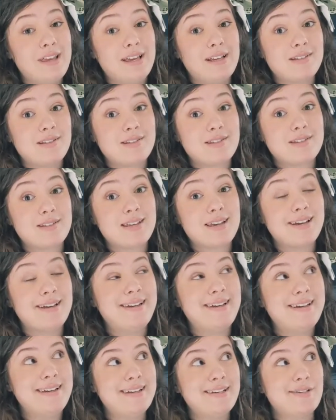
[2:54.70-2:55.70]
lace
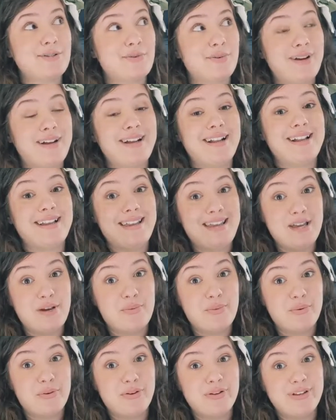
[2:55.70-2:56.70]
is created
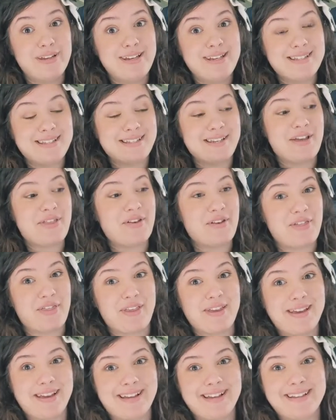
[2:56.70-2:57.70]
equal is another
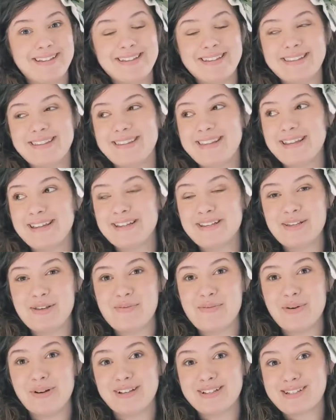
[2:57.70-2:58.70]
thing that
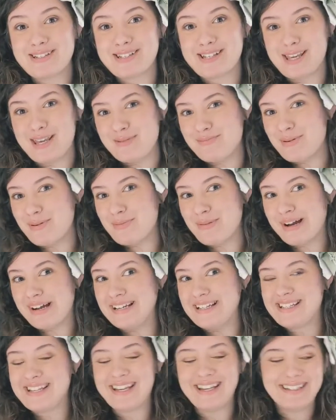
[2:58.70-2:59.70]
you want to keep in
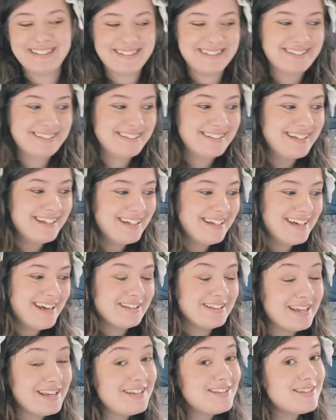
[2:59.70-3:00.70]
mind.
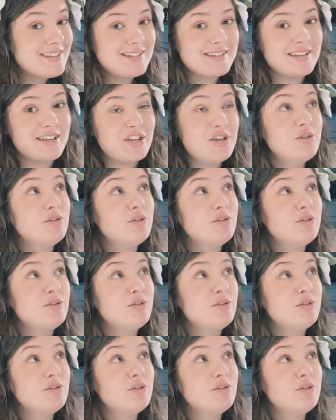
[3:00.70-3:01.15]
Lace is a